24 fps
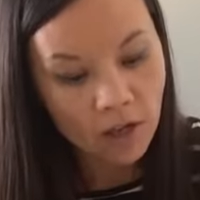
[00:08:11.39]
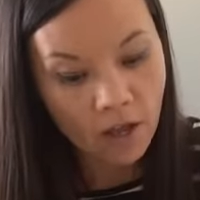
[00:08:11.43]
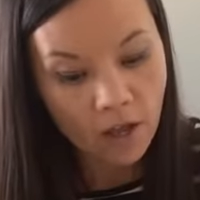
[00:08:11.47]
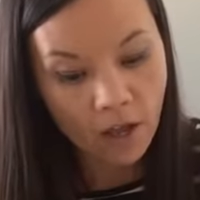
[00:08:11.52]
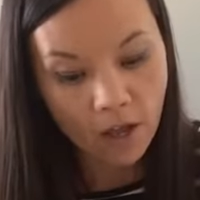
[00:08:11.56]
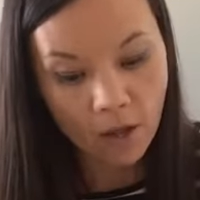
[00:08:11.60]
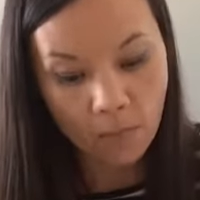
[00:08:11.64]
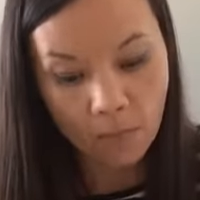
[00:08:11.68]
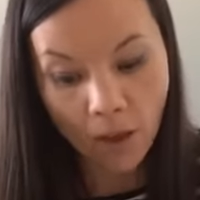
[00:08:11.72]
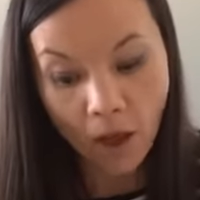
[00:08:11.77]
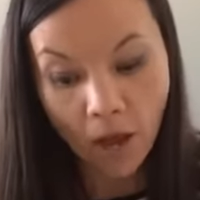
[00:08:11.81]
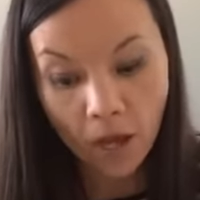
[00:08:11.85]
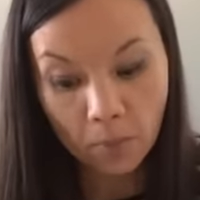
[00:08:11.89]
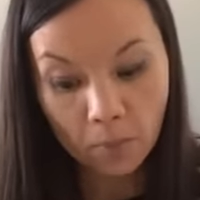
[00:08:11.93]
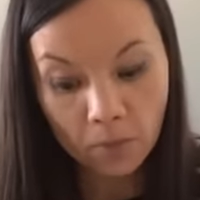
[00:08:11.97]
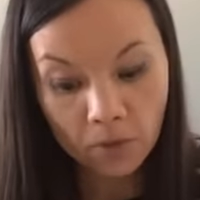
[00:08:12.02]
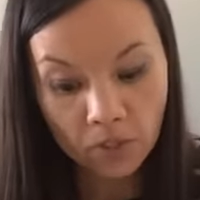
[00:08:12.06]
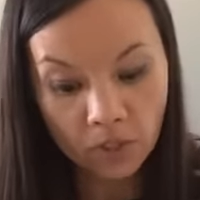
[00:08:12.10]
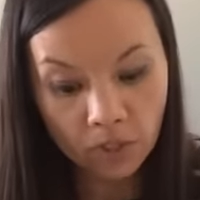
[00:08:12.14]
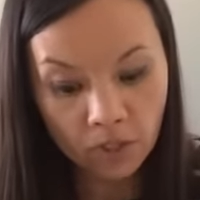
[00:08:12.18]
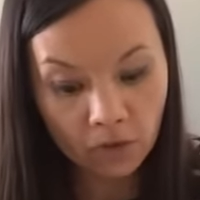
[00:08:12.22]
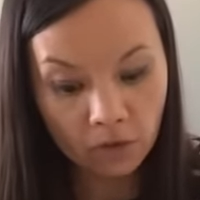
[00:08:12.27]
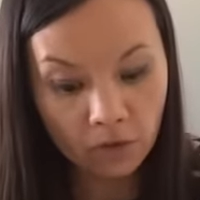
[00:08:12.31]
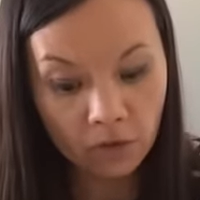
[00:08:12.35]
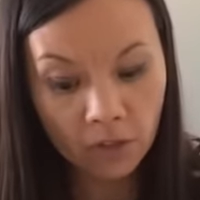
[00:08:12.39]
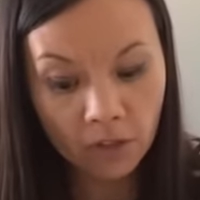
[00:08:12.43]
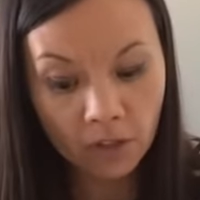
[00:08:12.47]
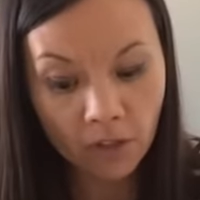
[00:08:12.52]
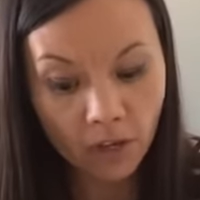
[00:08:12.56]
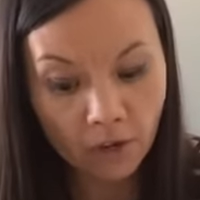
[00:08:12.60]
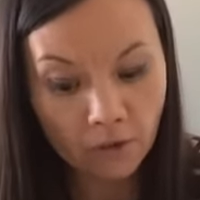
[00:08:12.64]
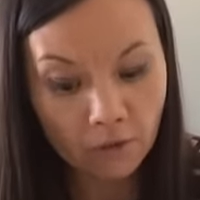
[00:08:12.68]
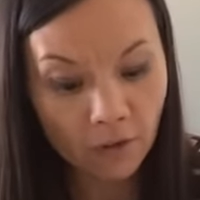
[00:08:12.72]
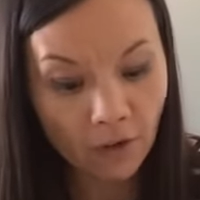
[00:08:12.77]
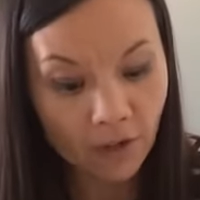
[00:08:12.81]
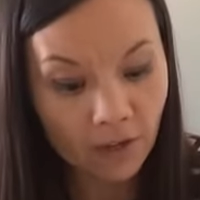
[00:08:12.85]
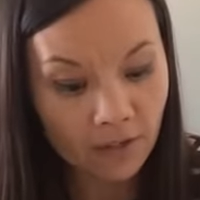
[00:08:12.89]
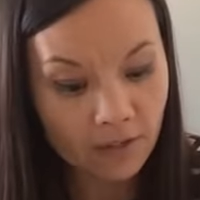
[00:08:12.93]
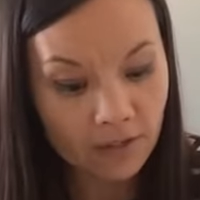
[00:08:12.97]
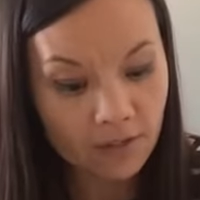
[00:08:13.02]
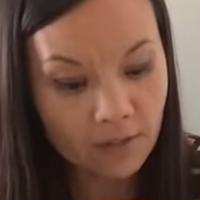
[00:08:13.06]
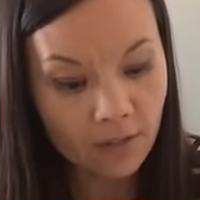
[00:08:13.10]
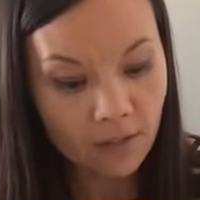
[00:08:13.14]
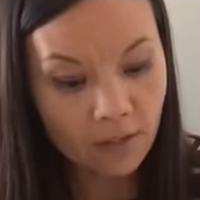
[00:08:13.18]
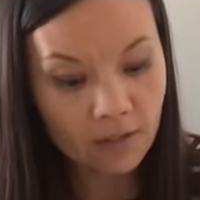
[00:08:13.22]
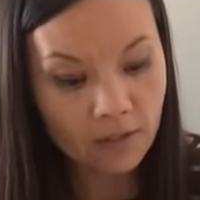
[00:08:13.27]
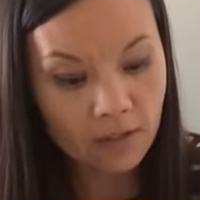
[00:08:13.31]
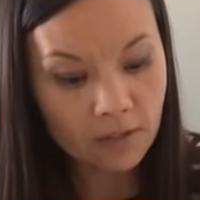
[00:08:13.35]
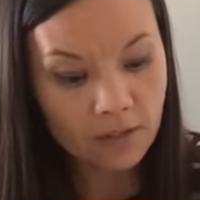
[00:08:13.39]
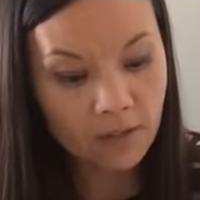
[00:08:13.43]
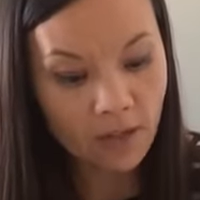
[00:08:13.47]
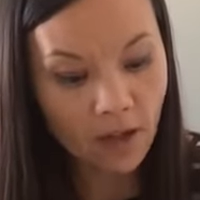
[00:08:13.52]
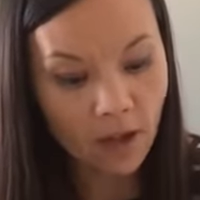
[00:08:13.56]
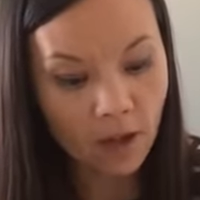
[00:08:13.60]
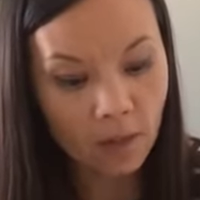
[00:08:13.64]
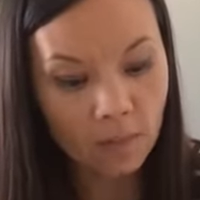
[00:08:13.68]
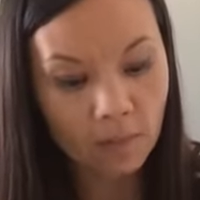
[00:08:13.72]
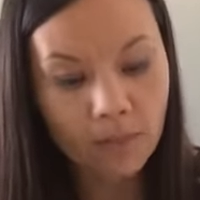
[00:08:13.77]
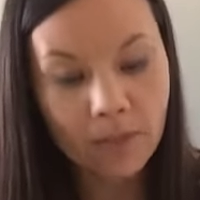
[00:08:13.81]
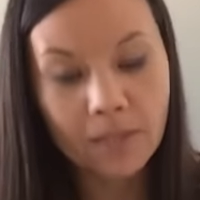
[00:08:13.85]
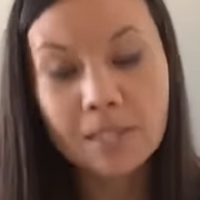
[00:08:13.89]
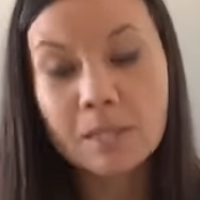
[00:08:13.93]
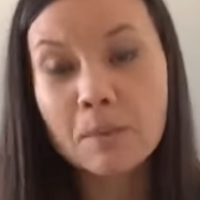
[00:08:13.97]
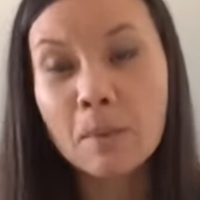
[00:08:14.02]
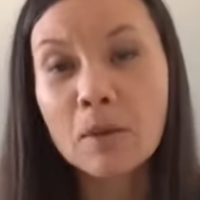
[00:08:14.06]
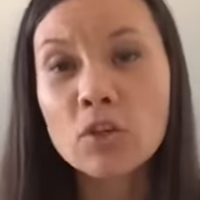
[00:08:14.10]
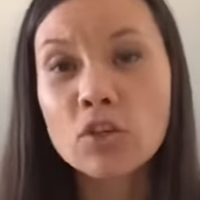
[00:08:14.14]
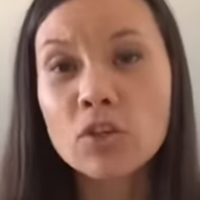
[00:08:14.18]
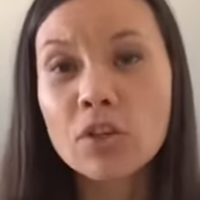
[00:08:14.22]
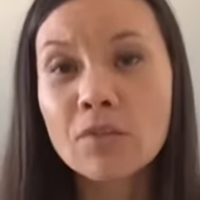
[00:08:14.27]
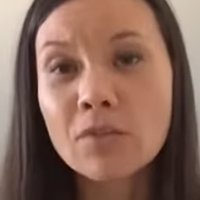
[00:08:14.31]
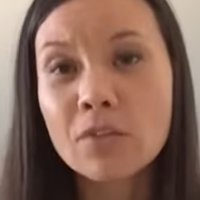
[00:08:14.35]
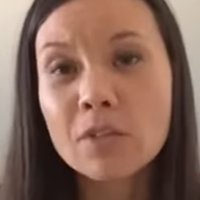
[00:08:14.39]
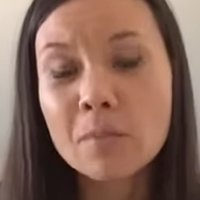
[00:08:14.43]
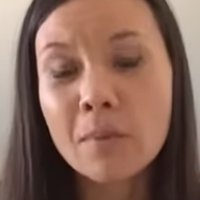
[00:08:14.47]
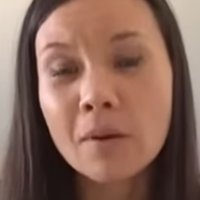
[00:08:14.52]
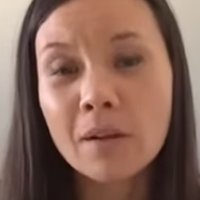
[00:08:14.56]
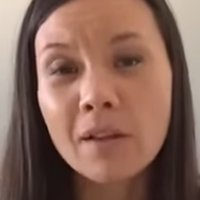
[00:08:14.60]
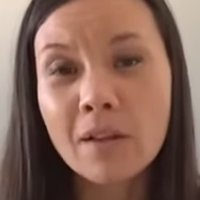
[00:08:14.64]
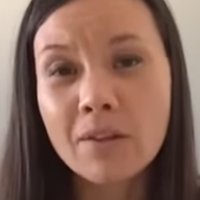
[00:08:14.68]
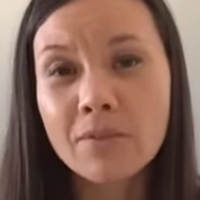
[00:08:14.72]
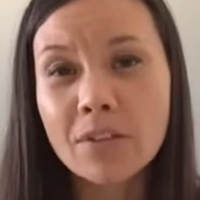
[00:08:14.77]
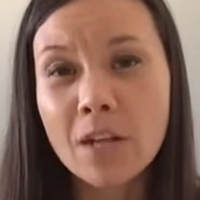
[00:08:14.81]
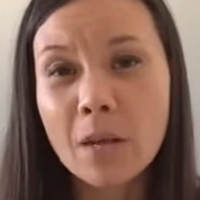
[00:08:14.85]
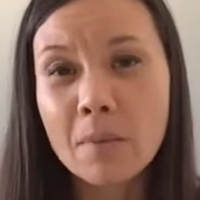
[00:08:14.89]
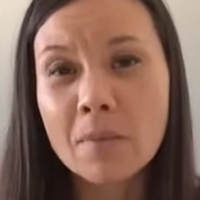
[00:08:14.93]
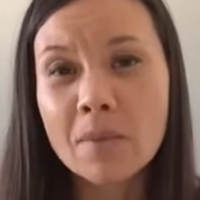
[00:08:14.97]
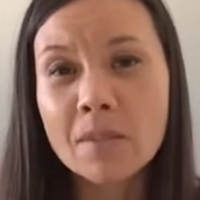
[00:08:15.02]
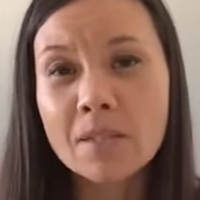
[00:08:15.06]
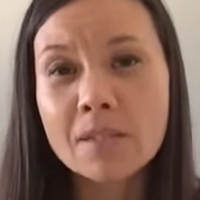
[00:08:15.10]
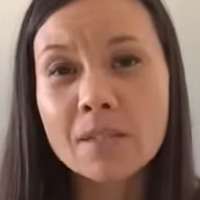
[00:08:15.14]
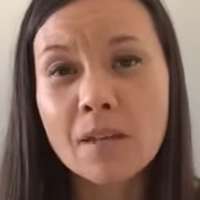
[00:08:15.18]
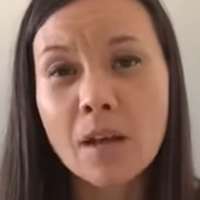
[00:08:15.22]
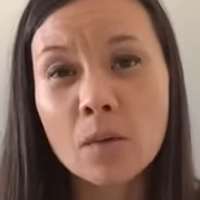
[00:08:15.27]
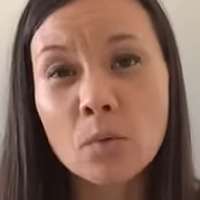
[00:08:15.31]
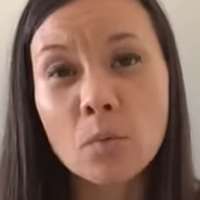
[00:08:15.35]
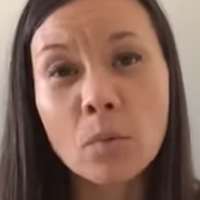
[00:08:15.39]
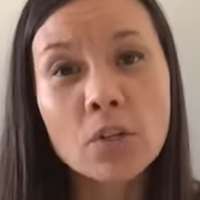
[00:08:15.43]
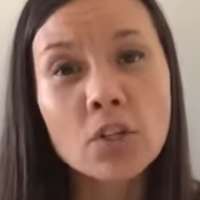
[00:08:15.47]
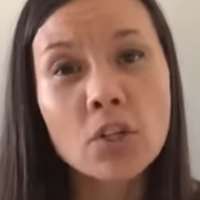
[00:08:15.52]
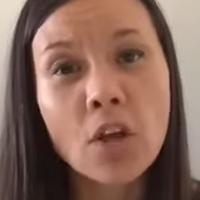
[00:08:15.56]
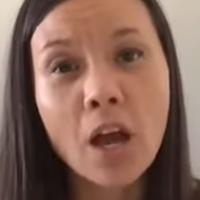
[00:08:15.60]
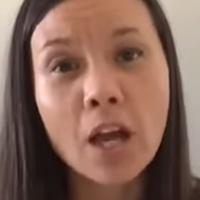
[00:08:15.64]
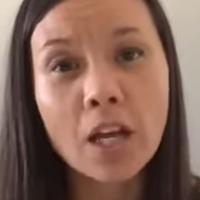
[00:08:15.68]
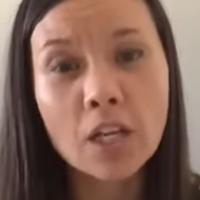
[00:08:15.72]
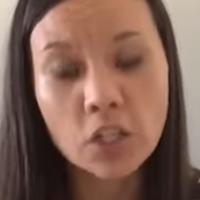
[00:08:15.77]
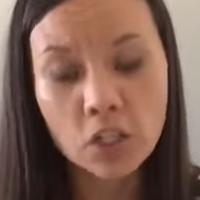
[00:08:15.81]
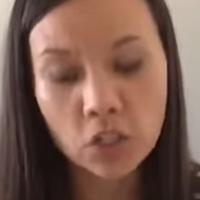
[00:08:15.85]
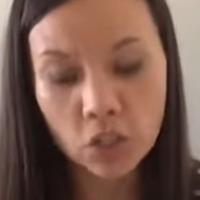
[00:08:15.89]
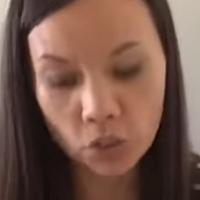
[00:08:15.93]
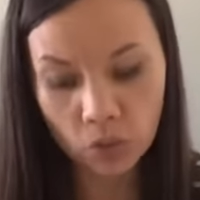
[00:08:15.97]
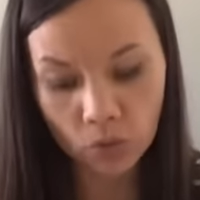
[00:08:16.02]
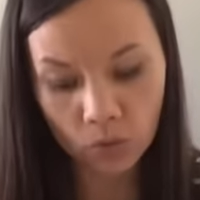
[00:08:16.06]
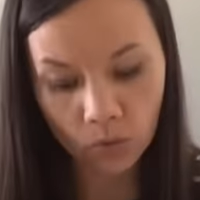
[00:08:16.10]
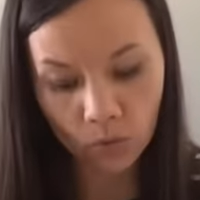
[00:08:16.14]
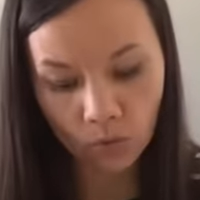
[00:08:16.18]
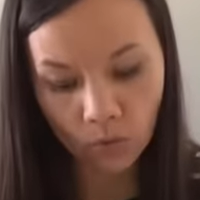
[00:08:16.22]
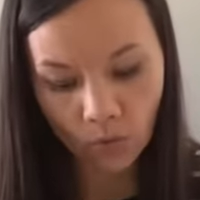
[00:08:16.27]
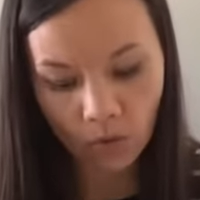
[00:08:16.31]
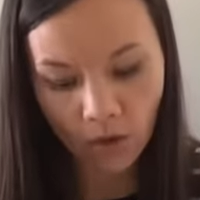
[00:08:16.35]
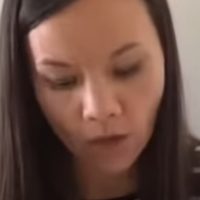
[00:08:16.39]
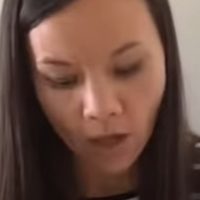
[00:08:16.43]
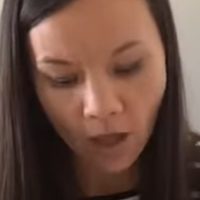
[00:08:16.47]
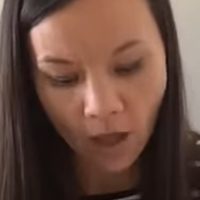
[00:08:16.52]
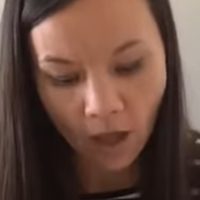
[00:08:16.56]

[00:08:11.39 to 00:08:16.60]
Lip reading: I particularly like frankincense, especially if you spend a lot of time in the sun, which I do,